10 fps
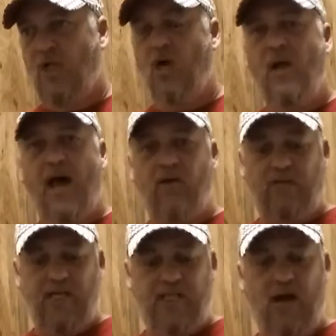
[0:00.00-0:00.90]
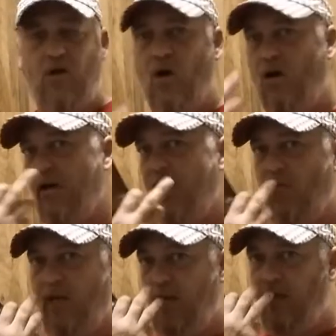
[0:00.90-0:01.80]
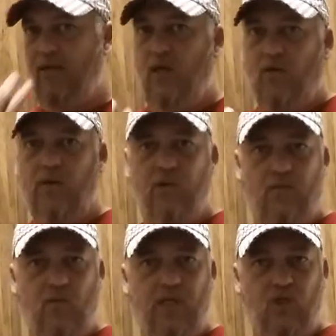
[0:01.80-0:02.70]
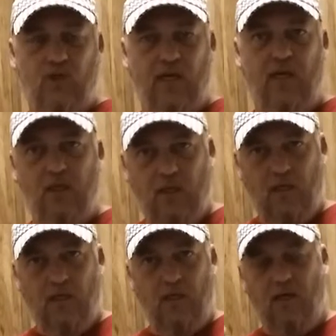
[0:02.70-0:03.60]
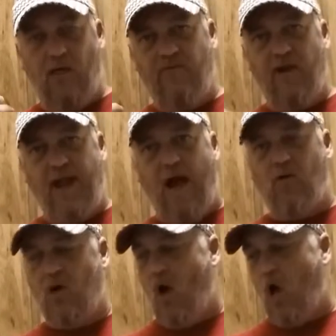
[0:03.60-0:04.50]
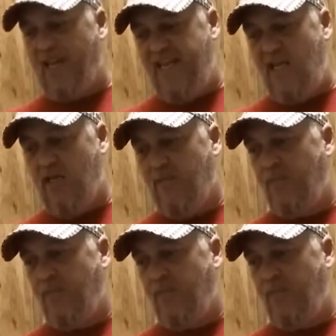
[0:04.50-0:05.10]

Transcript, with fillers: You know, I don't taste the alcohol, and I don't get it, you know, when you when you drink uh, very alcoholic